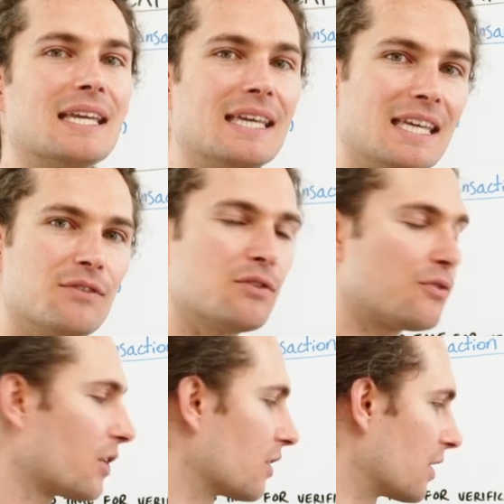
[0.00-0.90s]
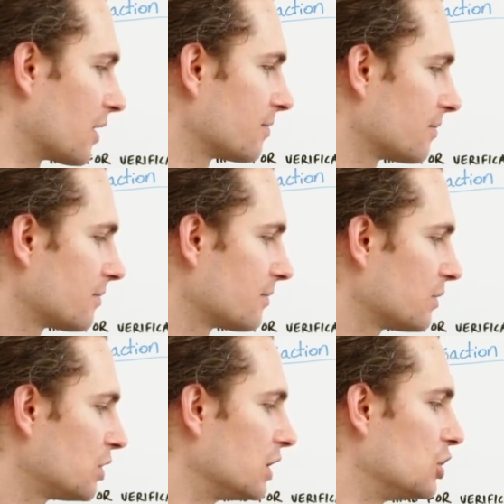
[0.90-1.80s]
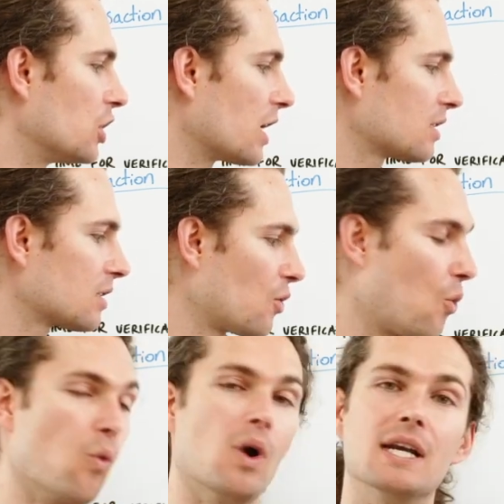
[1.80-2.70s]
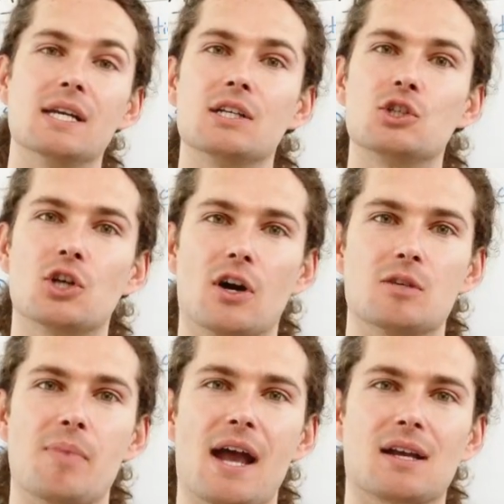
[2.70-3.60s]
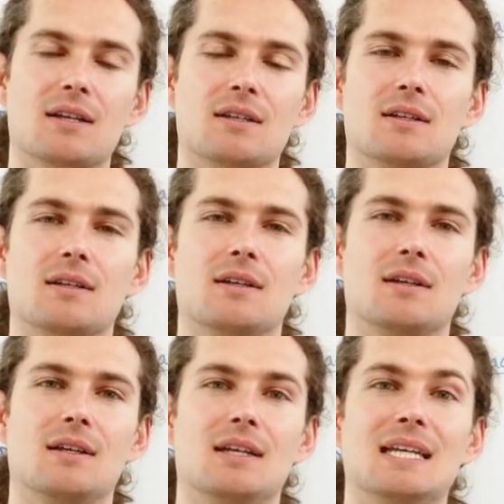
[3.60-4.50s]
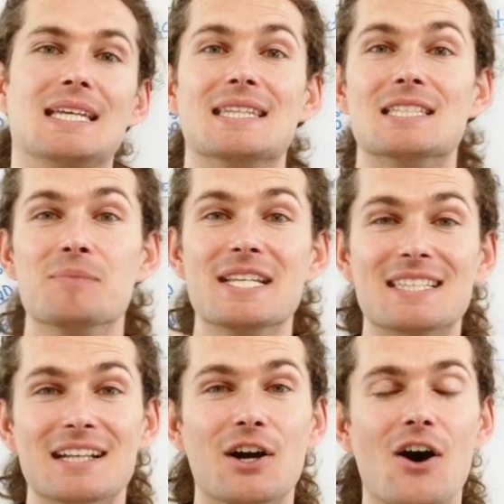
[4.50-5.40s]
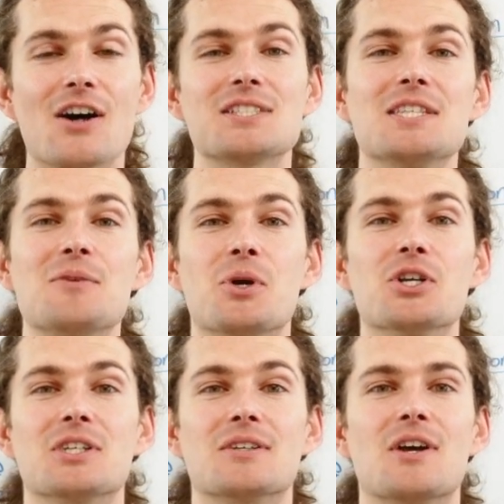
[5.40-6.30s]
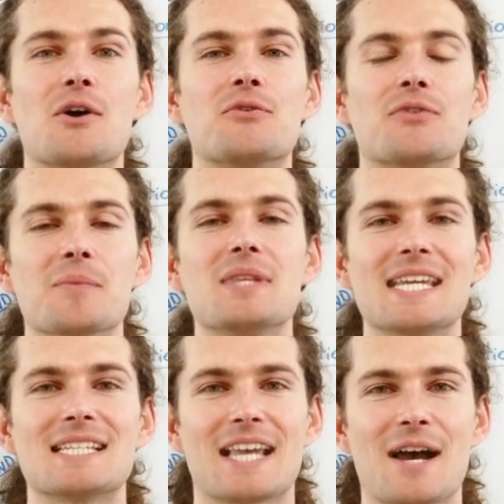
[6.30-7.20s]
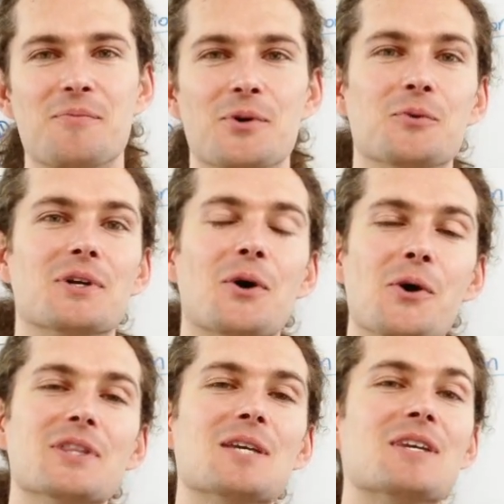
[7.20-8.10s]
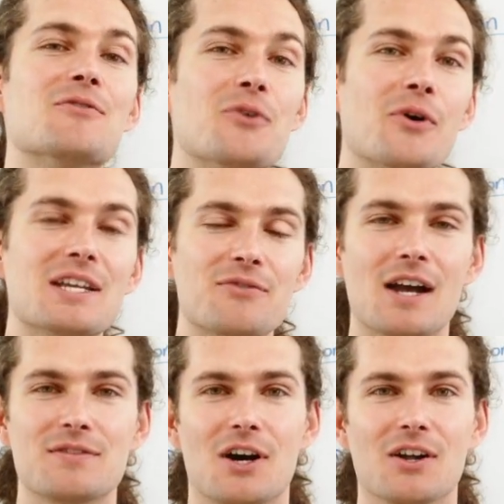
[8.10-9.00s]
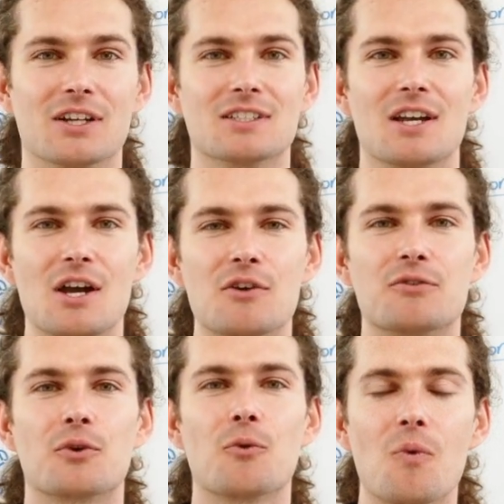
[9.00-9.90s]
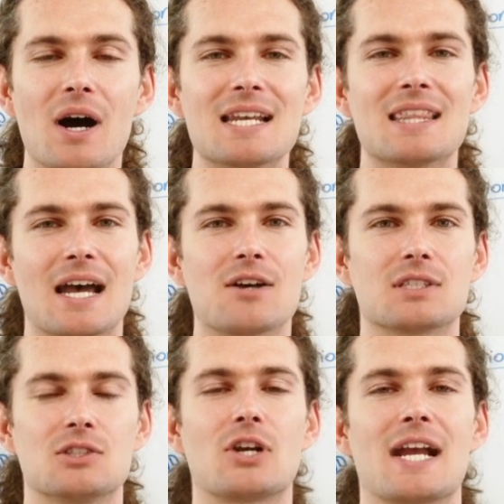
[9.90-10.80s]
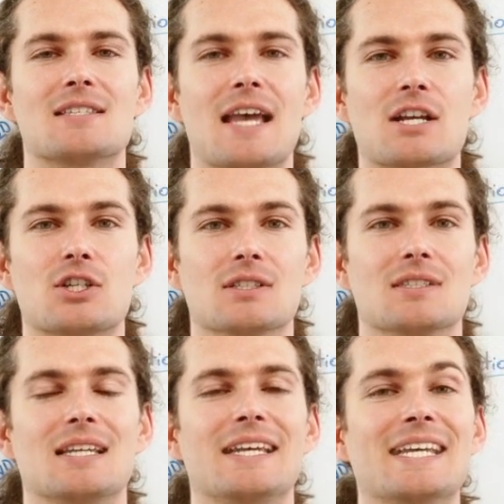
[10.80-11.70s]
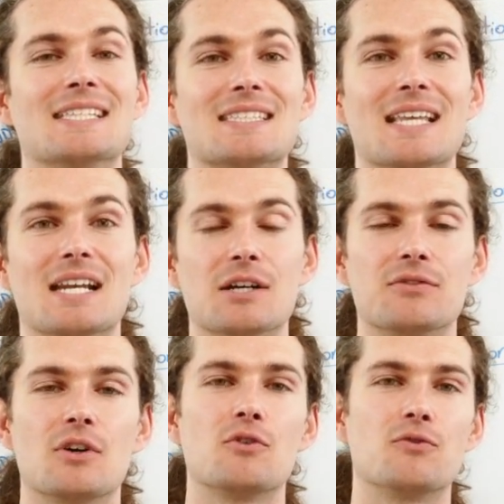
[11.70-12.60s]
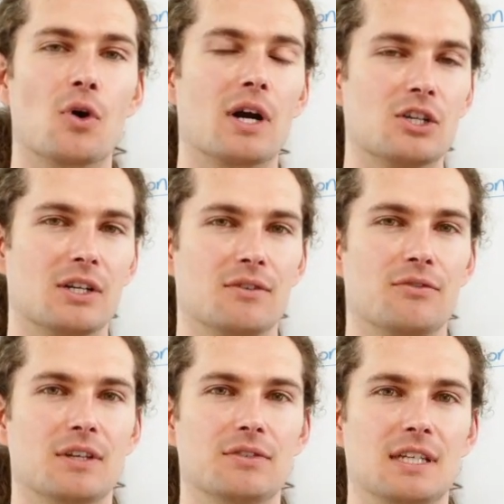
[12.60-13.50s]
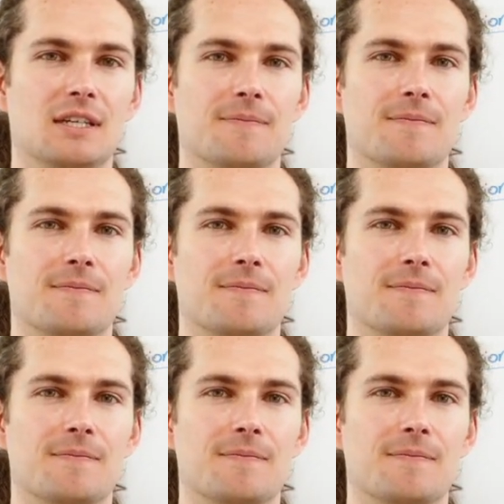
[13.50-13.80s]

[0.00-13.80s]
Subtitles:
even further to just 1 chargeback. This means the cost to the merchant from the example would only be $45 for 1,000 transactions instead of $450.